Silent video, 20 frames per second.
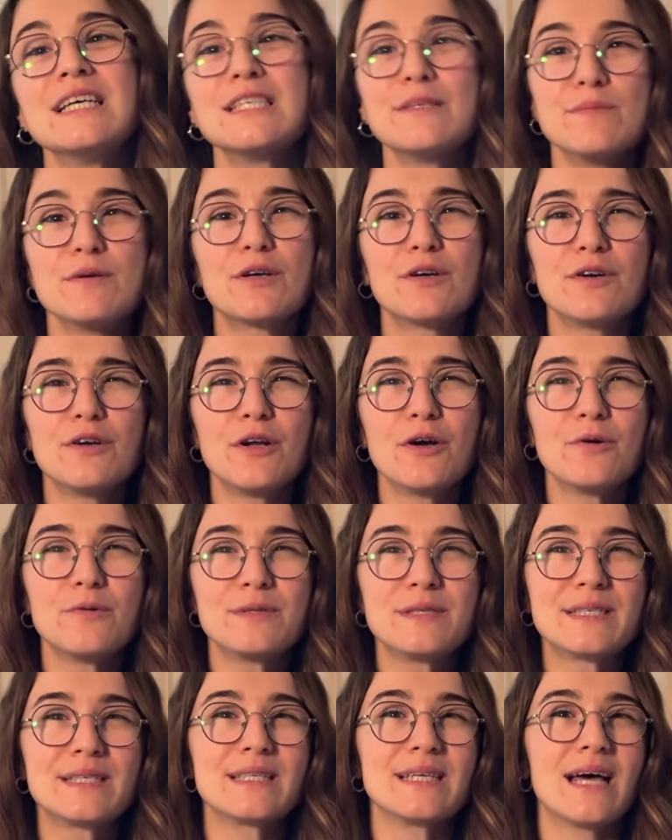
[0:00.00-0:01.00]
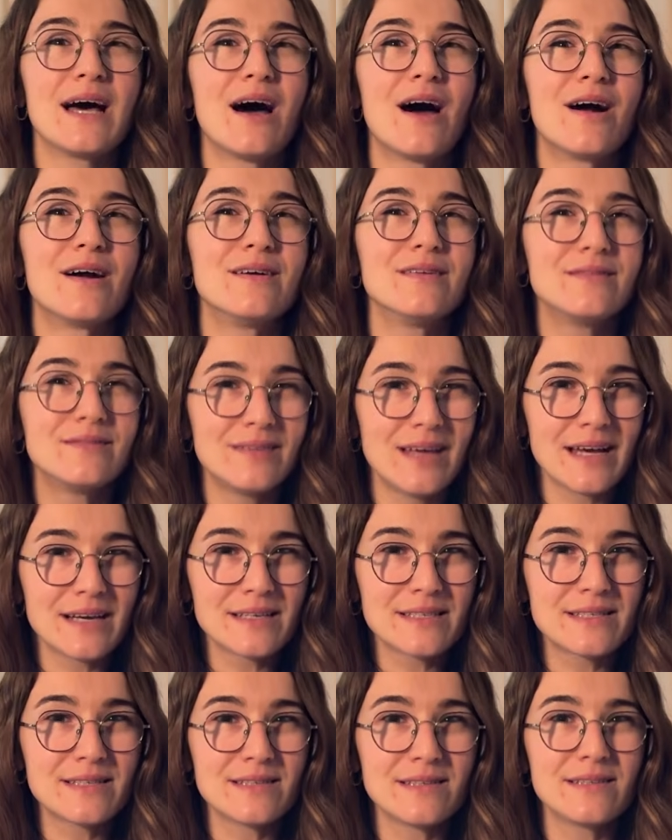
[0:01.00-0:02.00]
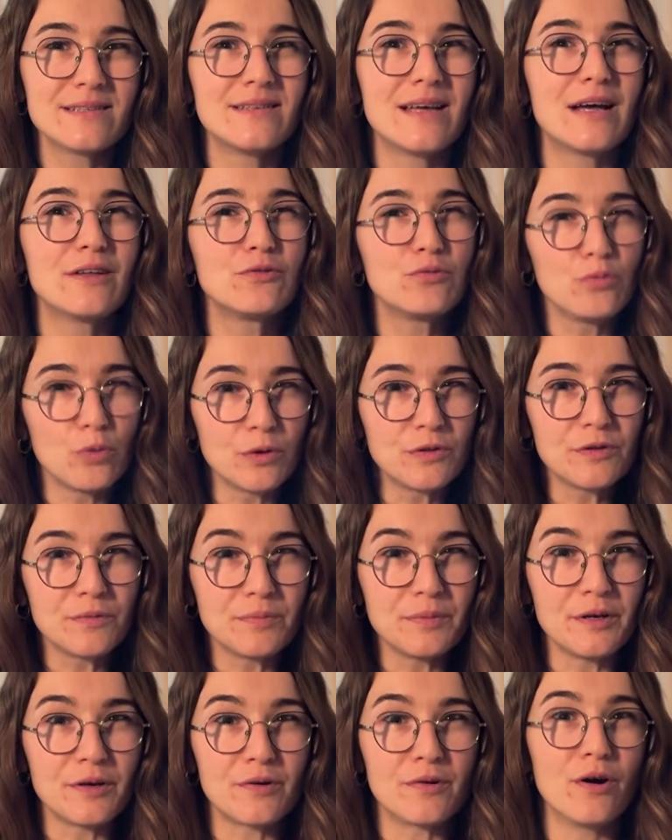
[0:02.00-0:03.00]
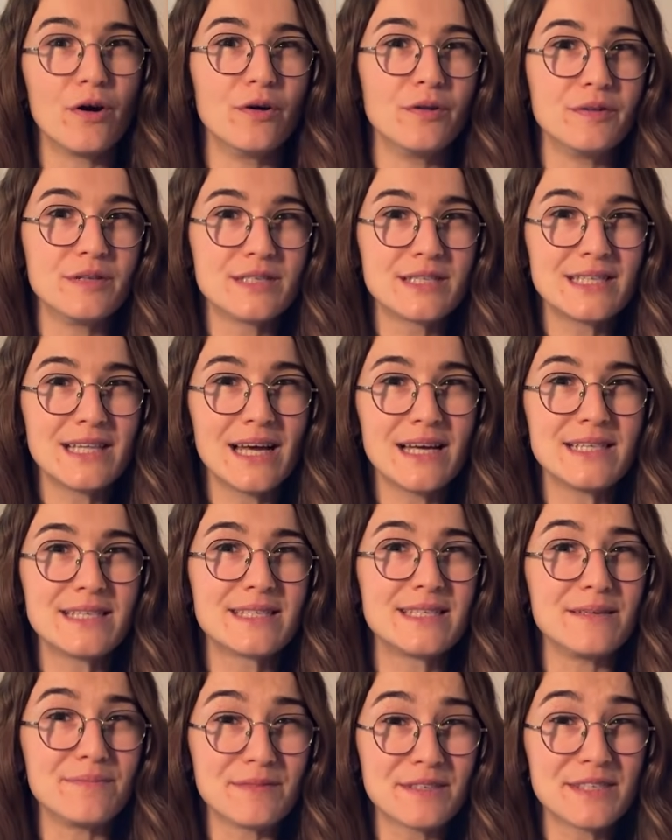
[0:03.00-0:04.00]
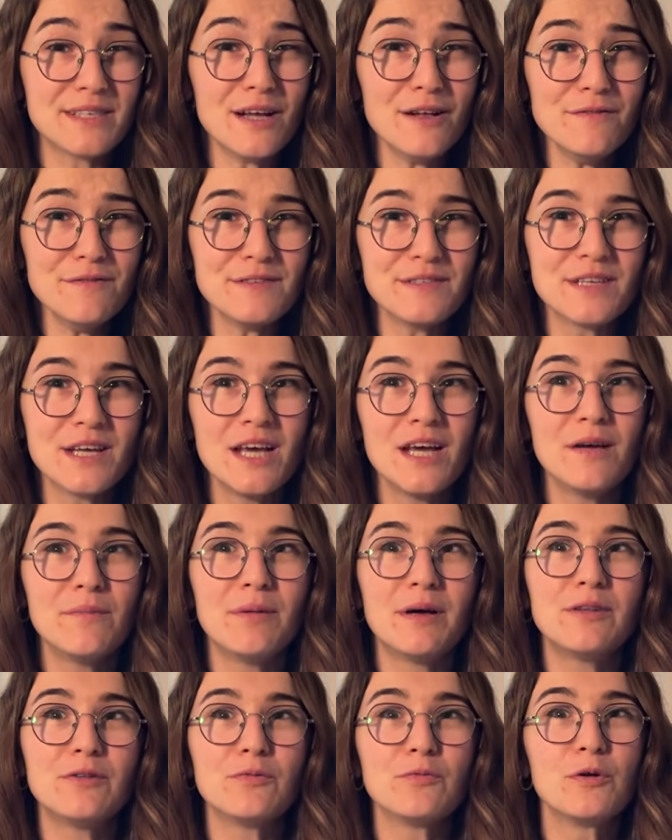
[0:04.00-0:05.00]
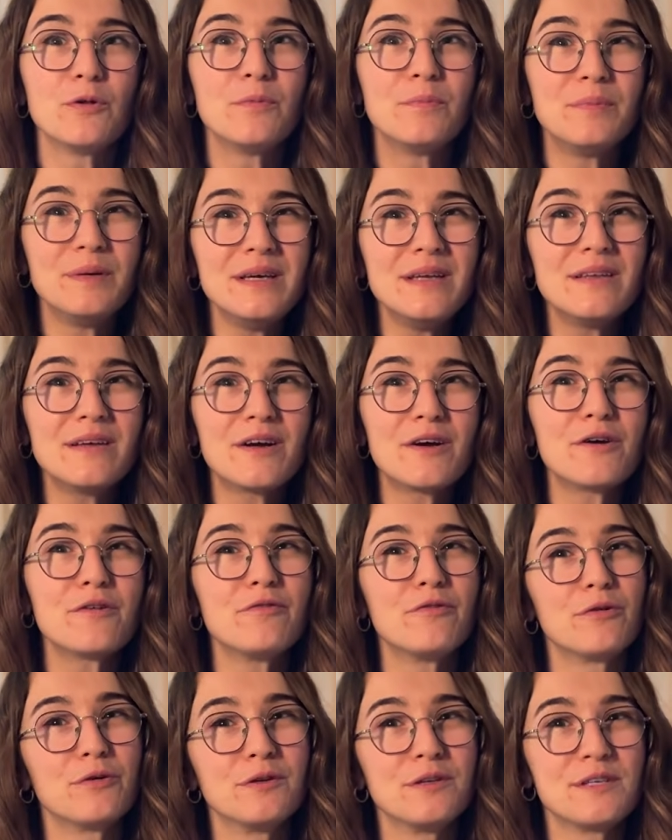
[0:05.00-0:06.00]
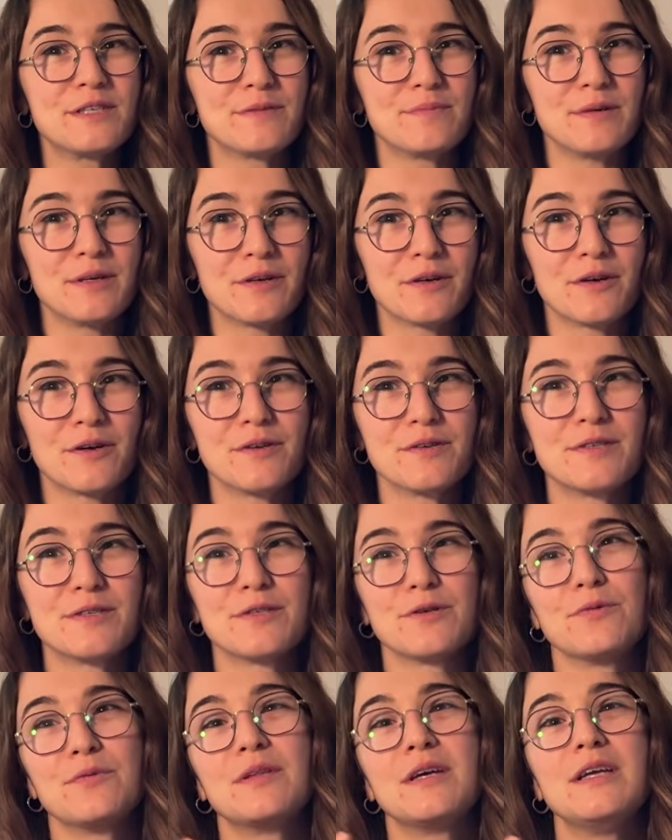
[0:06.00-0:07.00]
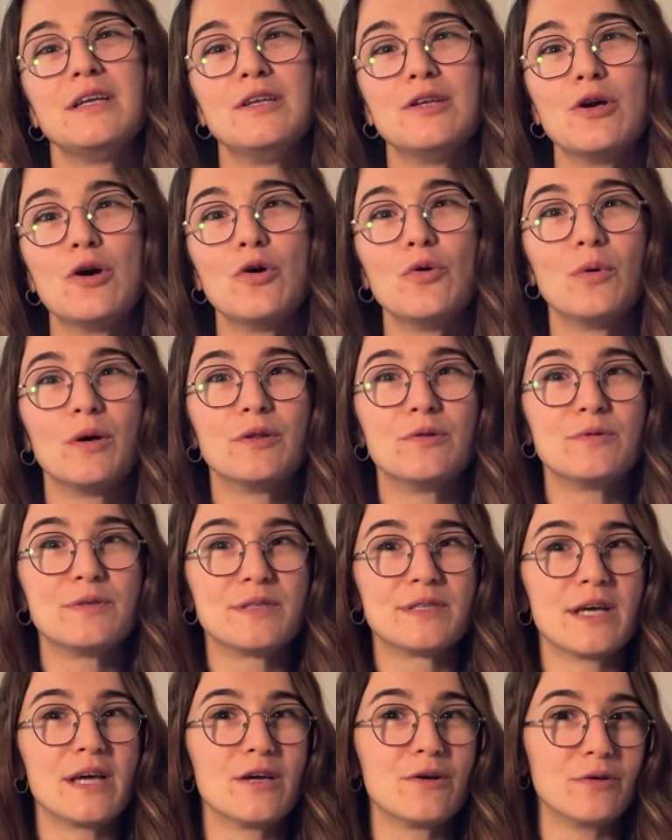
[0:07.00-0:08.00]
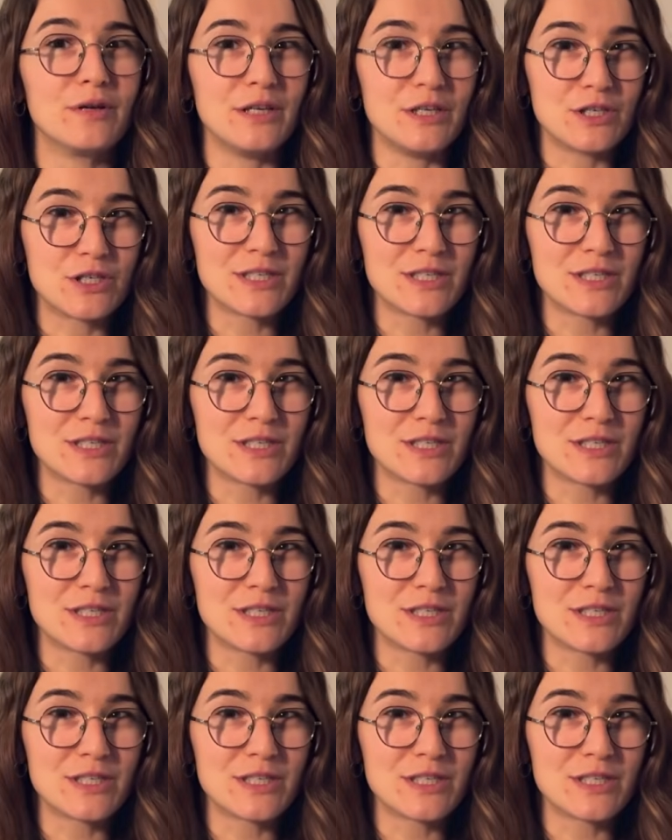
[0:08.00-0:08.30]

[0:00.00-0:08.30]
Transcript: Speaker notes are text that won't appear on the slides themselves, but will be there for the speaker so they know what to say on each